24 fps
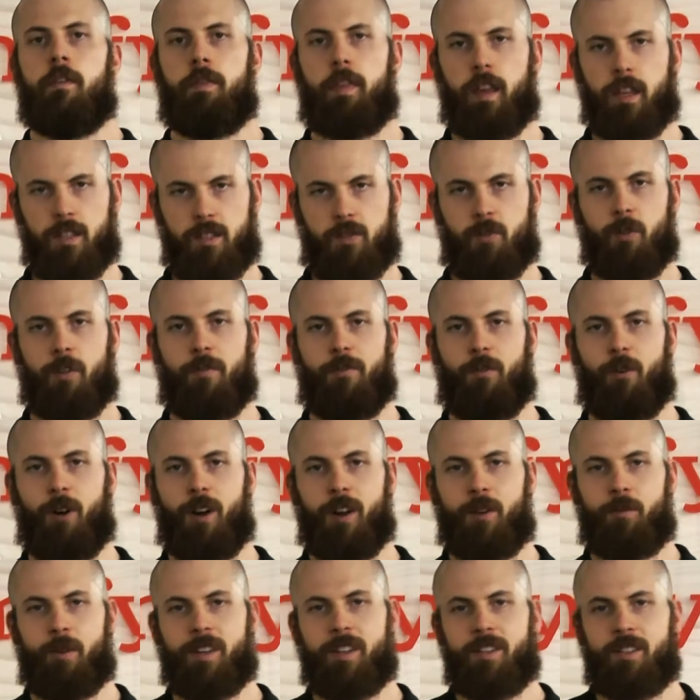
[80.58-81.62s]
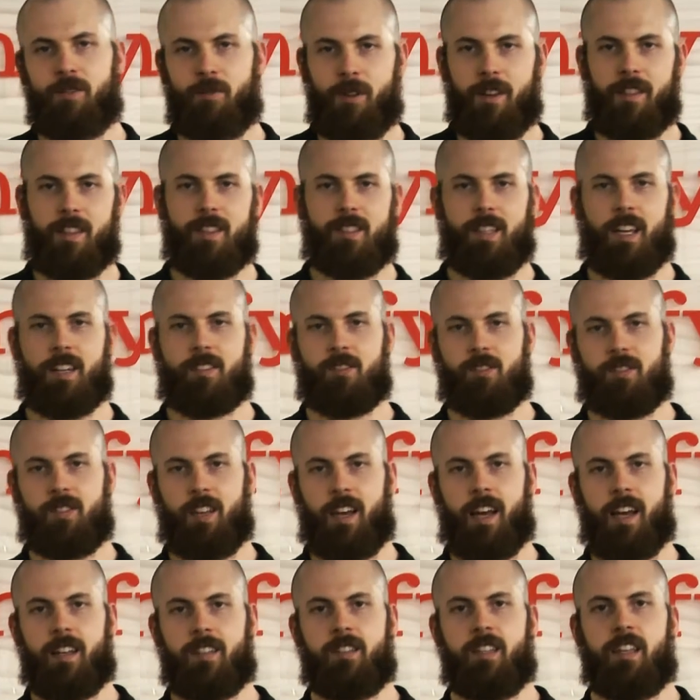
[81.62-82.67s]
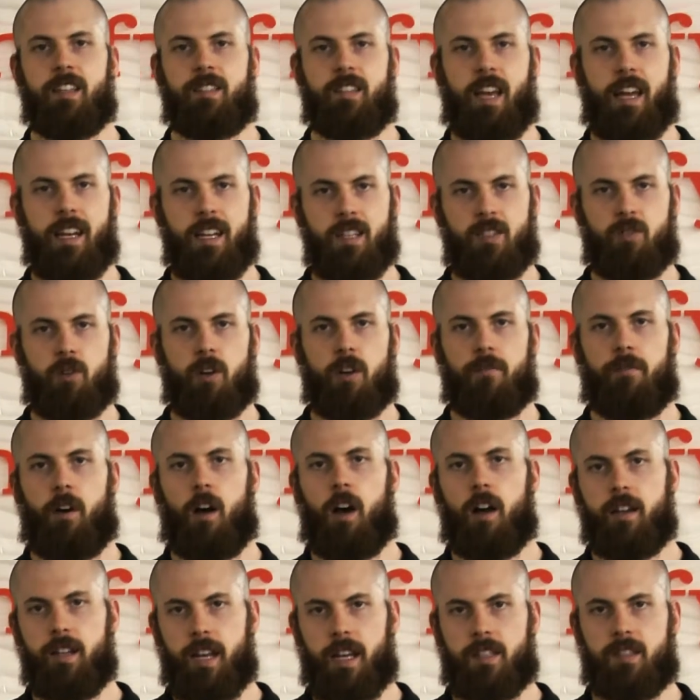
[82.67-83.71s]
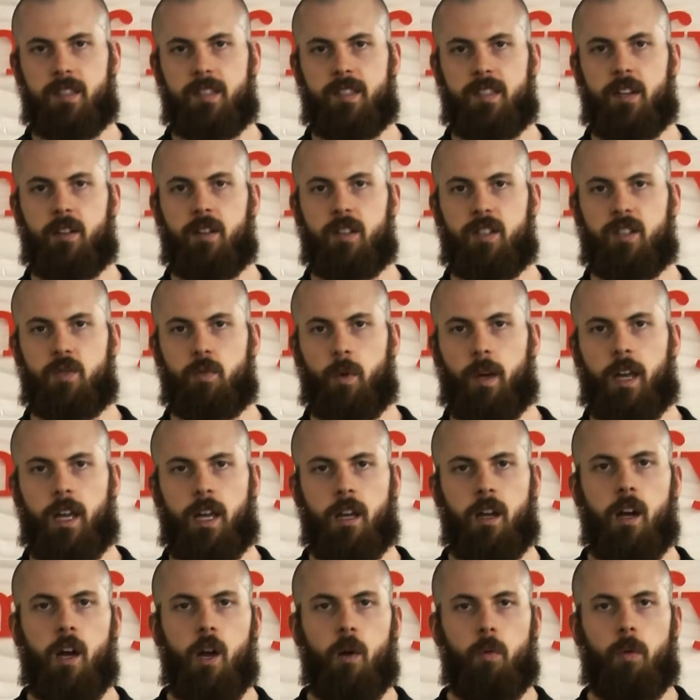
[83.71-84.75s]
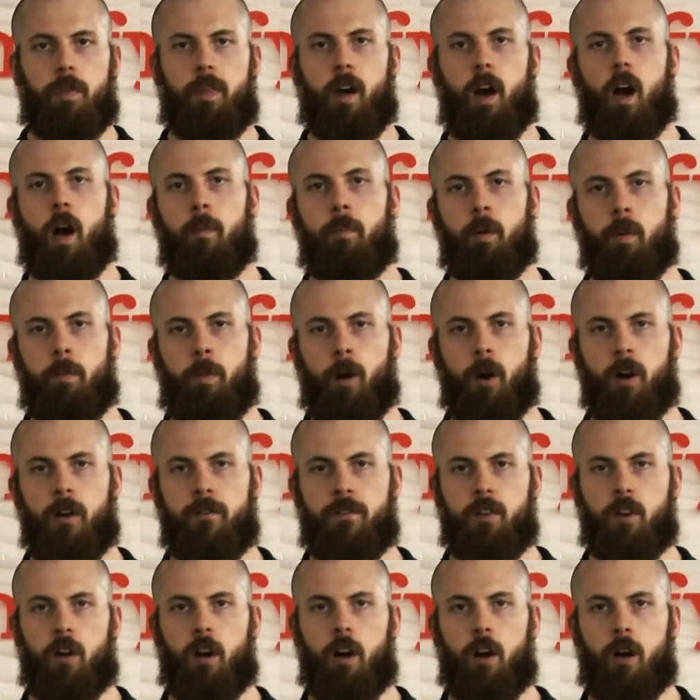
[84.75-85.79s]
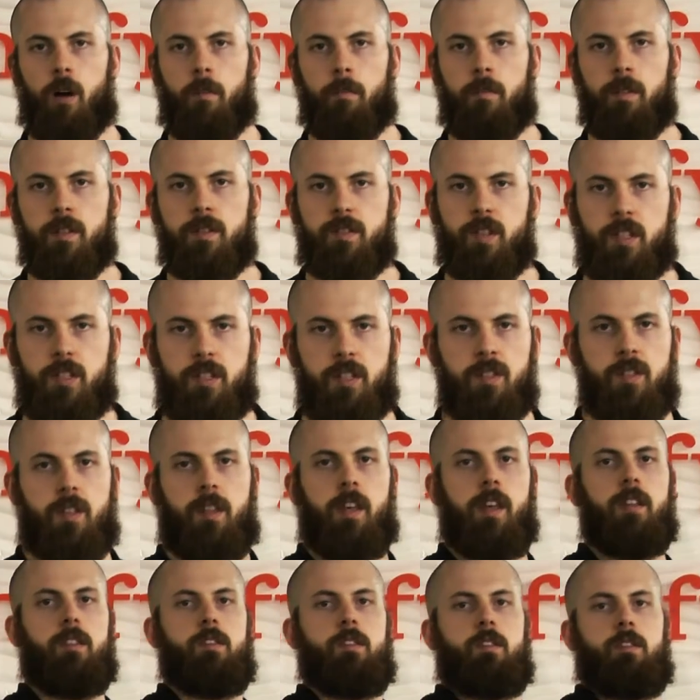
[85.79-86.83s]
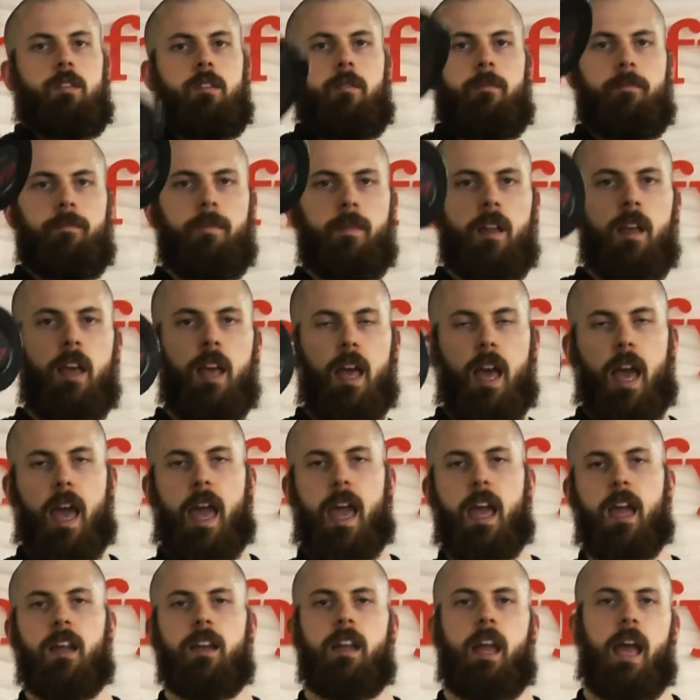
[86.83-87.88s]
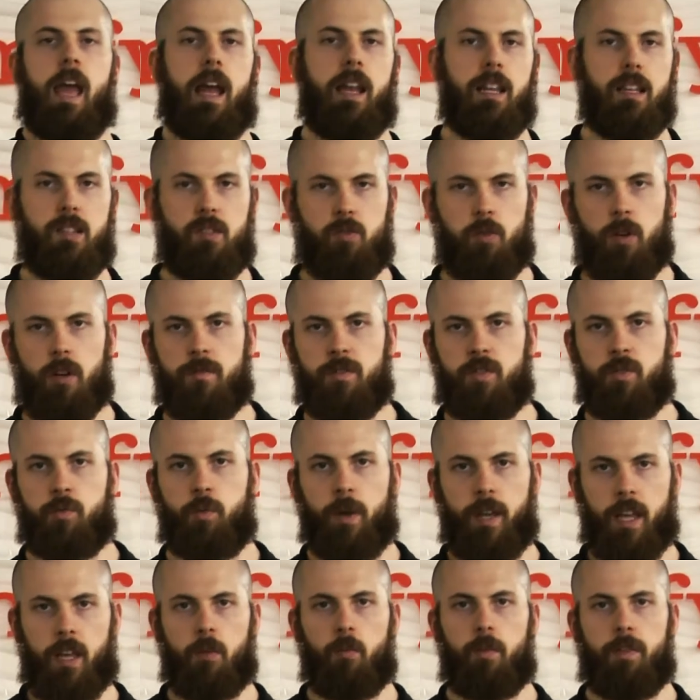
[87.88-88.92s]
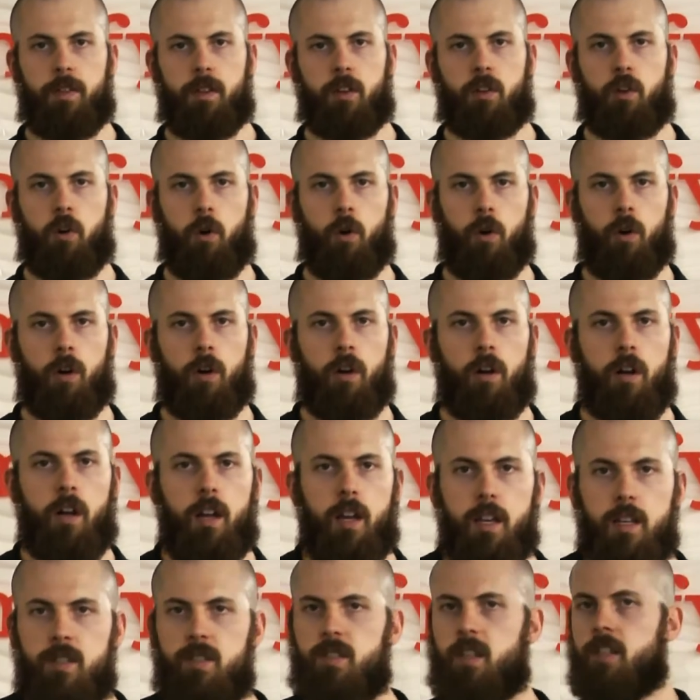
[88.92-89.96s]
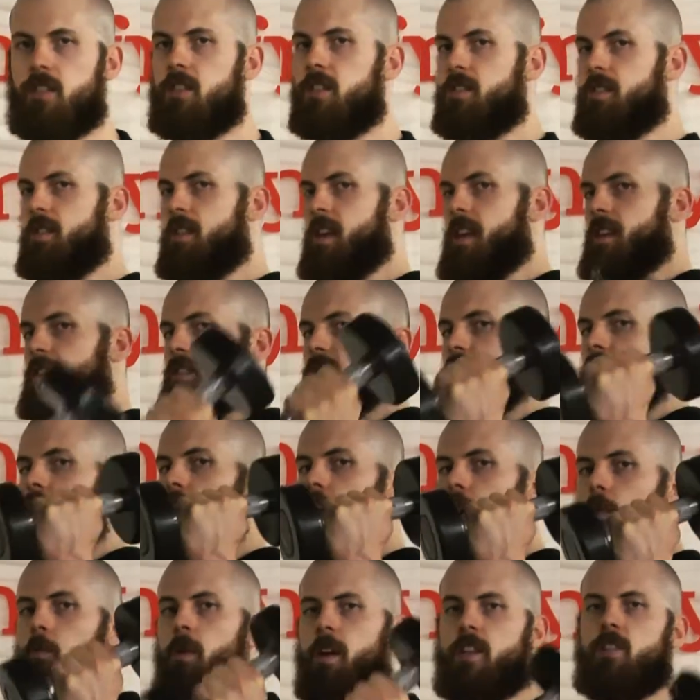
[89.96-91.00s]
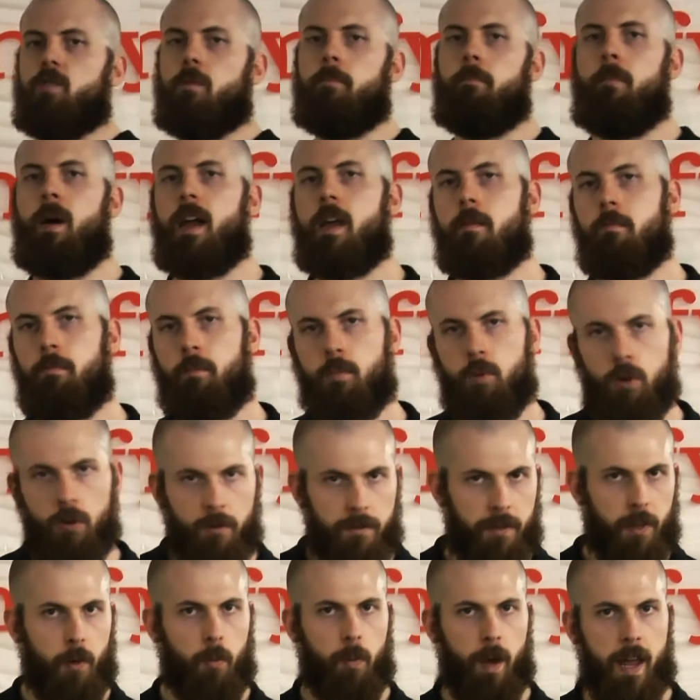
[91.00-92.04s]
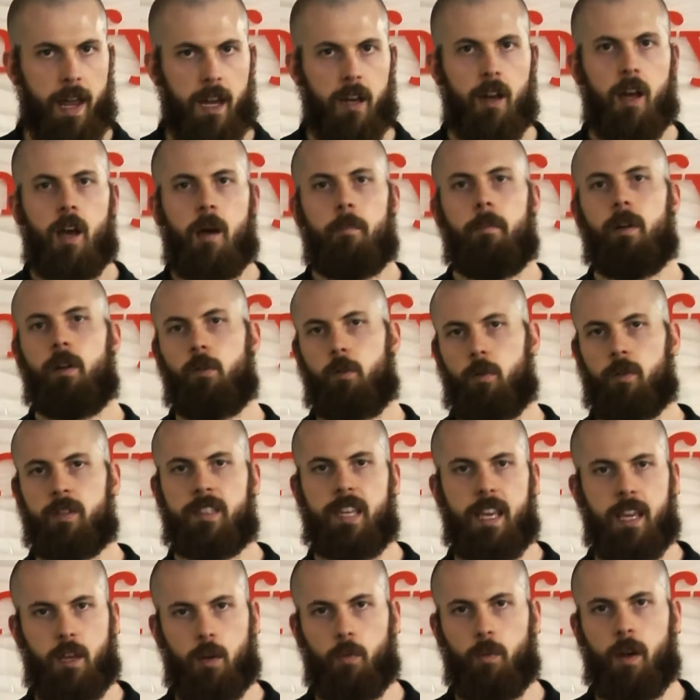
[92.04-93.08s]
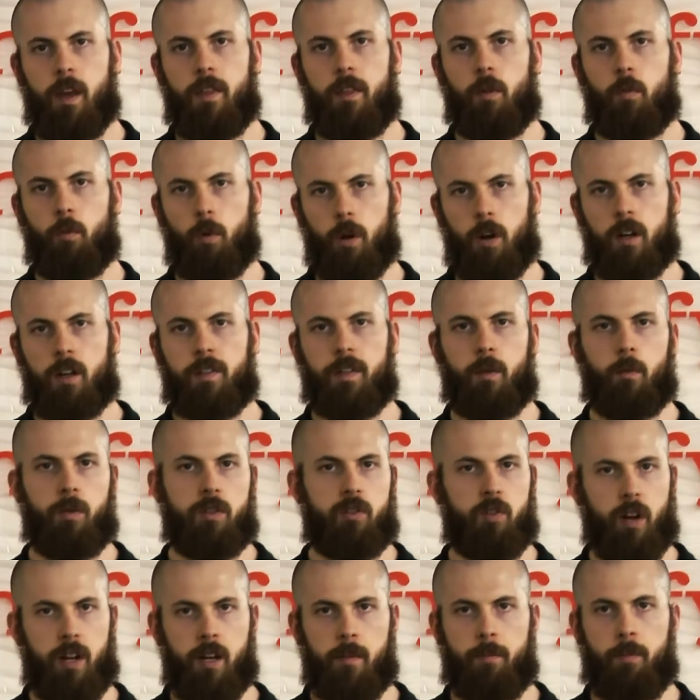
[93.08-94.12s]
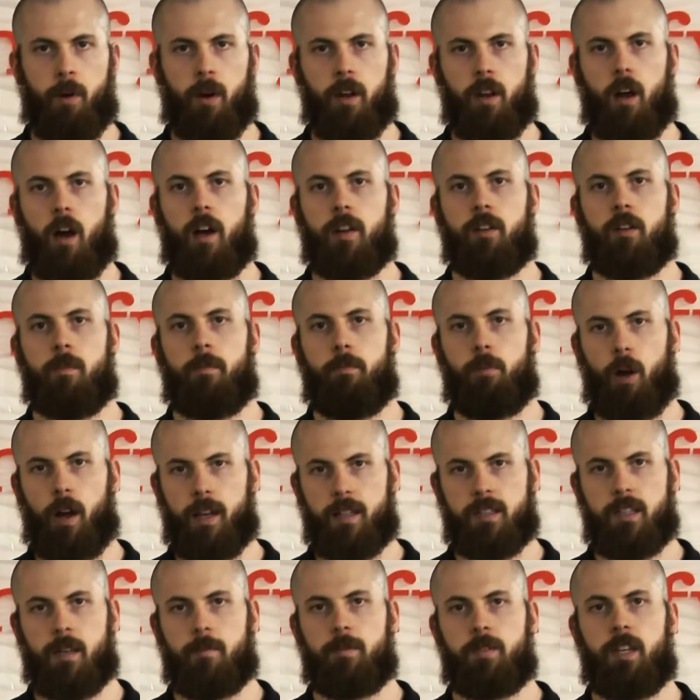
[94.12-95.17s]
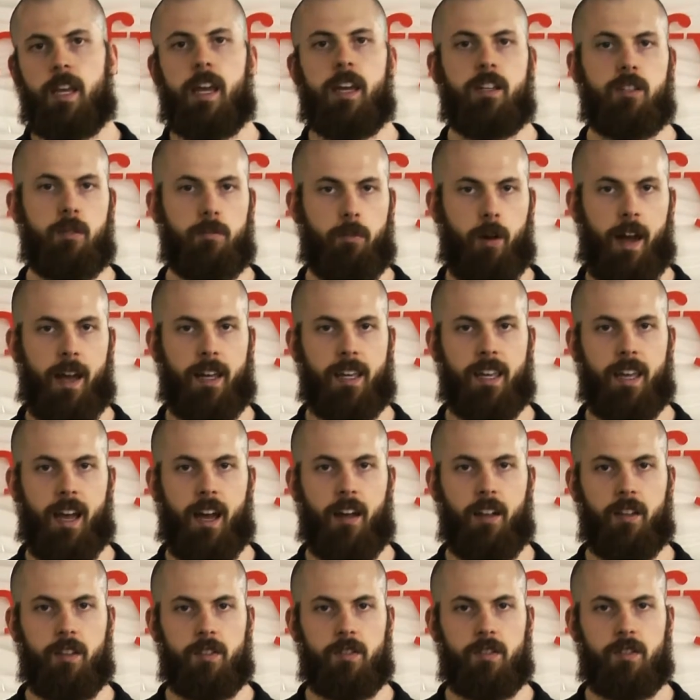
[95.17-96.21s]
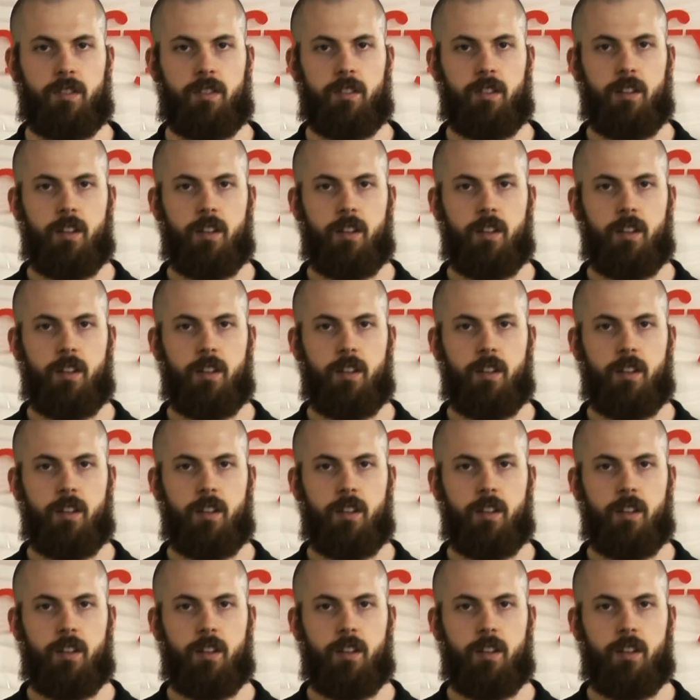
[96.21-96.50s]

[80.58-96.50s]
Things to avoid when you're doing this exercise is any sort of unnecessary swinging with the upper part of your arm, such as this, and any sort of swinging with your core, such as this, which might move the weight, but it will take away the work that we're trying to put on your biceps and your brachialis.